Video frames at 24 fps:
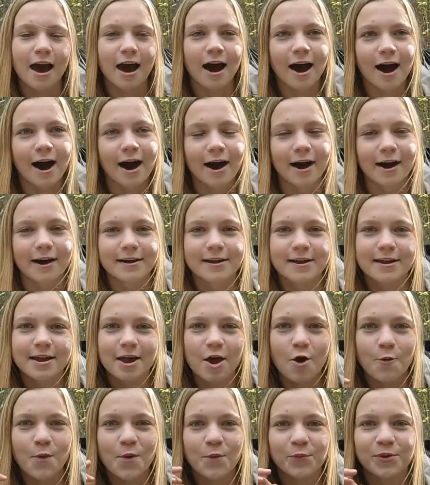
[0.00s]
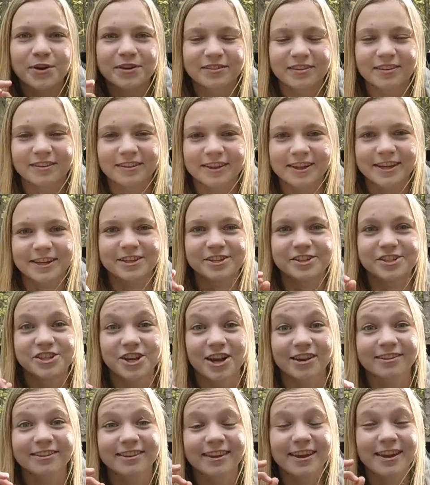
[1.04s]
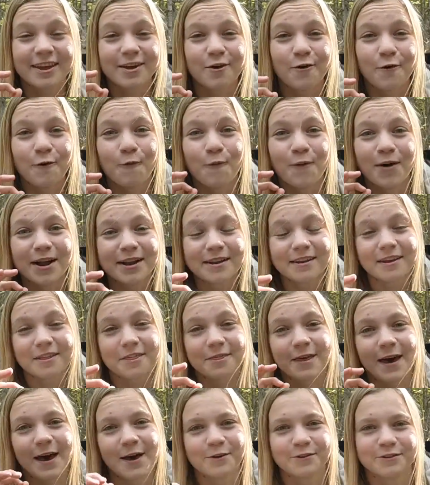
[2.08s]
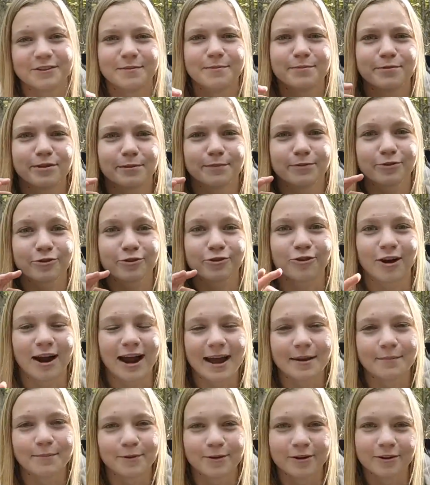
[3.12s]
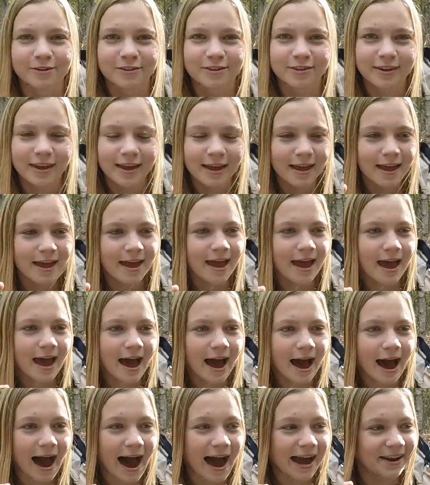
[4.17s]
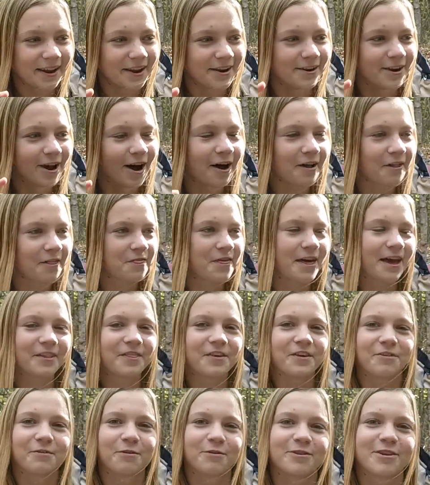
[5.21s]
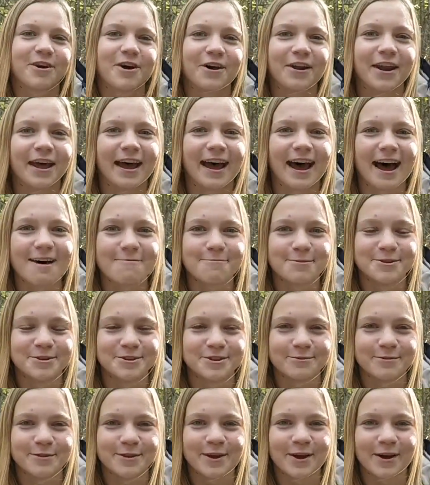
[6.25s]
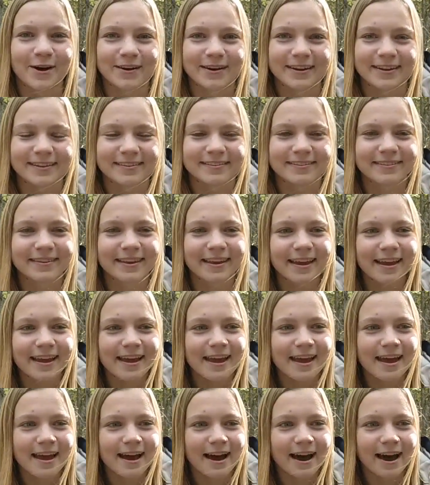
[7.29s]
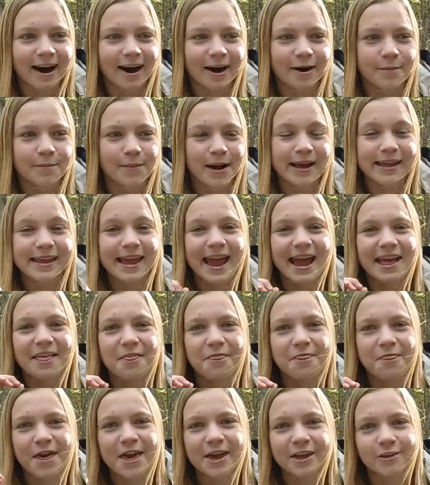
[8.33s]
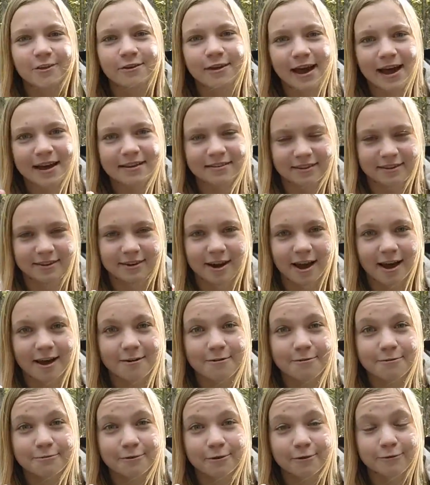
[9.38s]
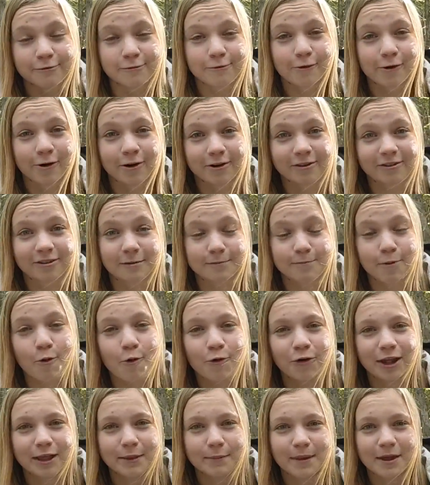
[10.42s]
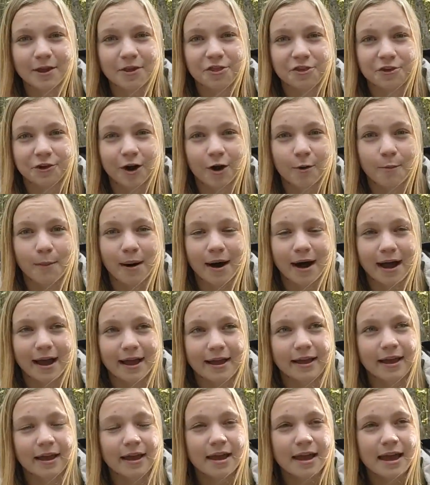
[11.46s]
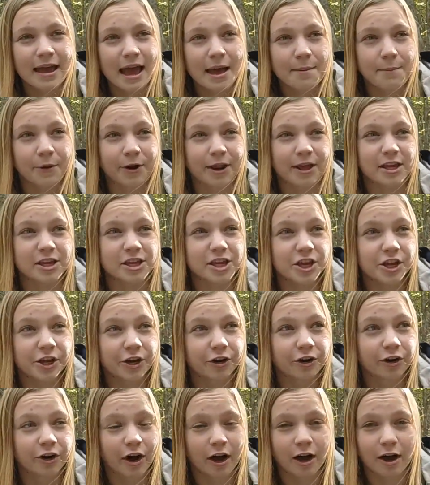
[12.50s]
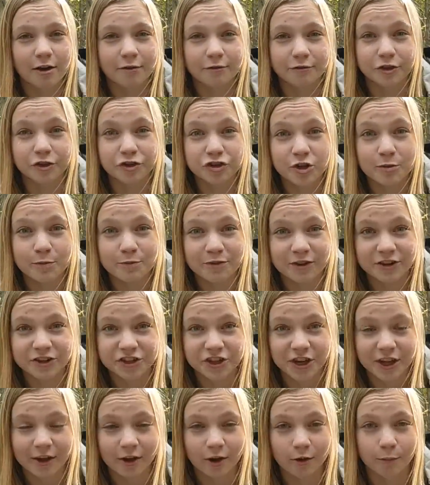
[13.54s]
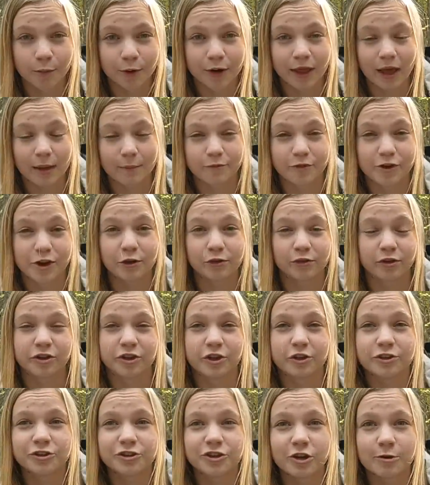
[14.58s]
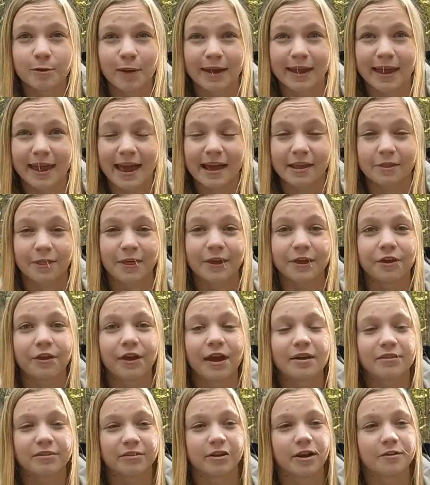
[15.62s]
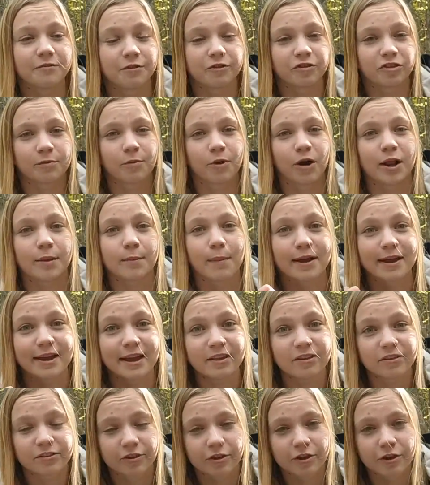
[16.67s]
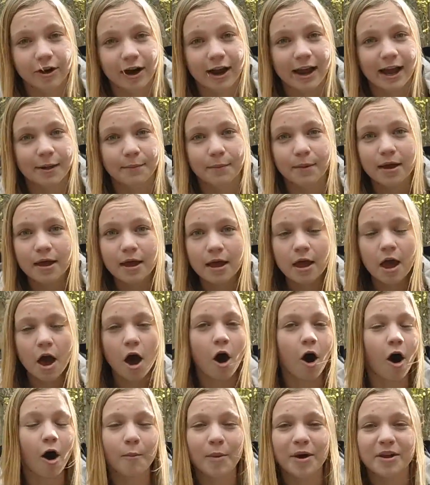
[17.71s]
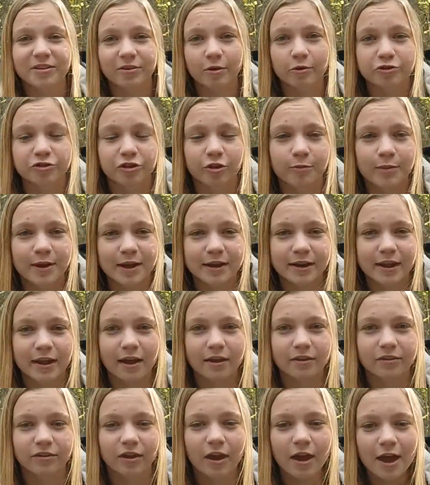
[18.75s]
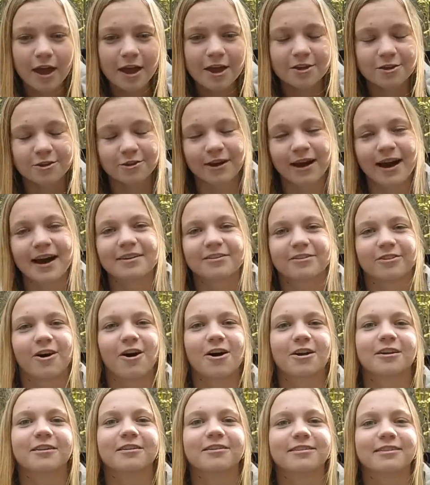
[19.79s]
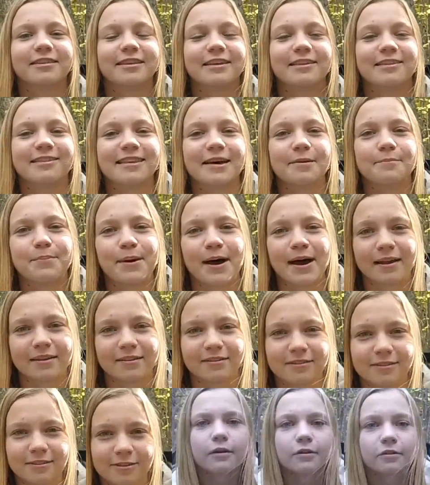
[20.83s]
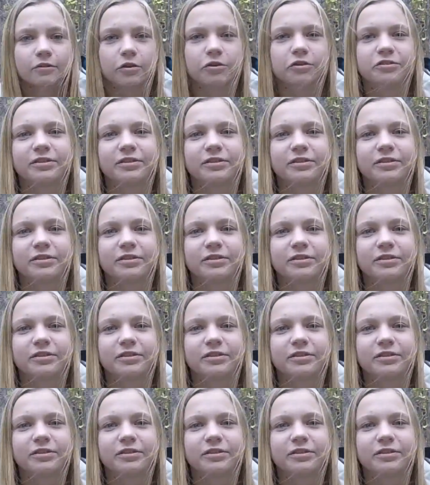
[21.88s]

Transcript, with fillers: Uh, we recently just hit one thousand subscribers. I did not think this was gonna happen, to be honest. Um, I can't thank you guys enough for supporting me throughout my about a year of YouTube fishing or putting up videos on YouTube. I can't thank you guys enough for supporting my Instagram, all my social medias. You guys are honestly the best.